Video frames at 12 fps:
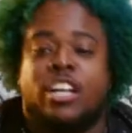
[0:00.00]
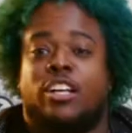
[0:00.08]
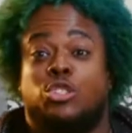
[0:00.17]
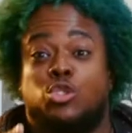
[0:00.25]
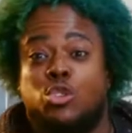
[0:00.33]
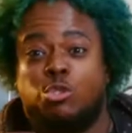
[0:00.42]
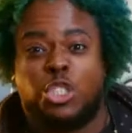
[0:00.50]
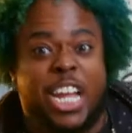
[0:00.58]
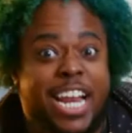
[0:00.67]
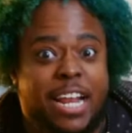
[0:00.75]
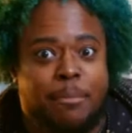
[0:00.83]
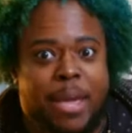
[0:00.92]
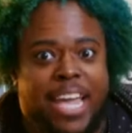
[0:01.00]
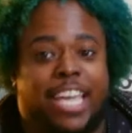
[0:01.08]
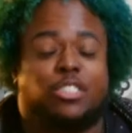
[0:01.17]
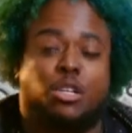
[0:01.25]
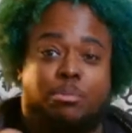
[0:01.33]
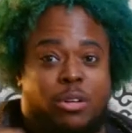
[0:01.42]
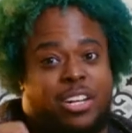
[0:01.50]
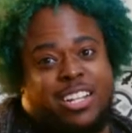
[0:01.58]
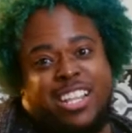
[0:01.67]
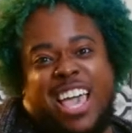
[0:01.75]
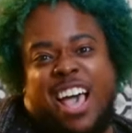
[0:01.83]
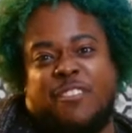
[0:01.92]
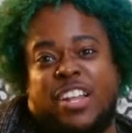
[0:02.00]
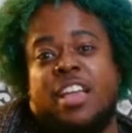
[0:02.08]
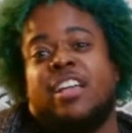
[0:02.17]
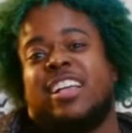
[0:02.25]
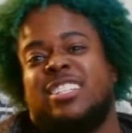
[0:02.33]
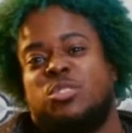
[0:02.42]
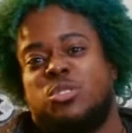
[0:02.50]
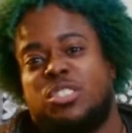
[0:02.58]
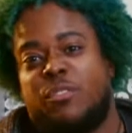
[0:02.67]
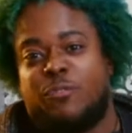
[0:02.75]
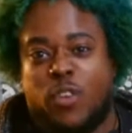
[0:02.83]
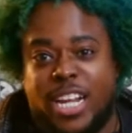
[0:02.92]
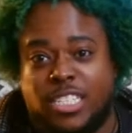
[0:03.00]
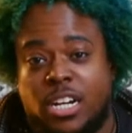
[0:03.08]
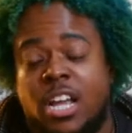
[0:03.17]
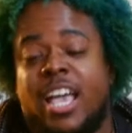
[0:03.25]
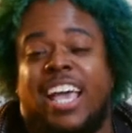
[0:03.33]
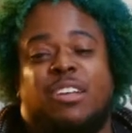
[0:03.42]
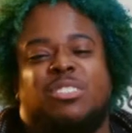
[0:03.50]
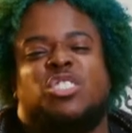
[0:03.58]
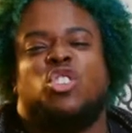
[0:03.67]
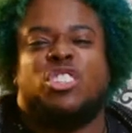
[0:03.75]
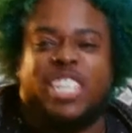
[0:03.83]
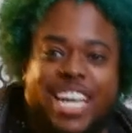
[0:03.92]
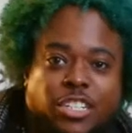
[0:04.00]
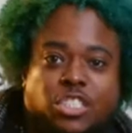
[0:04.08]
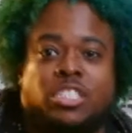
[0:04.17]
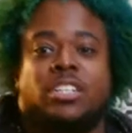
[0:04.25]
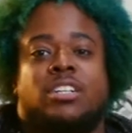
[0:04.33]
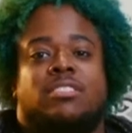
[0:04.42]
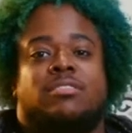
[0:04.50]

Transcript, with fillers: Because you knew she didn't make it. She put it in the oven because it was in the freezer and it was delish.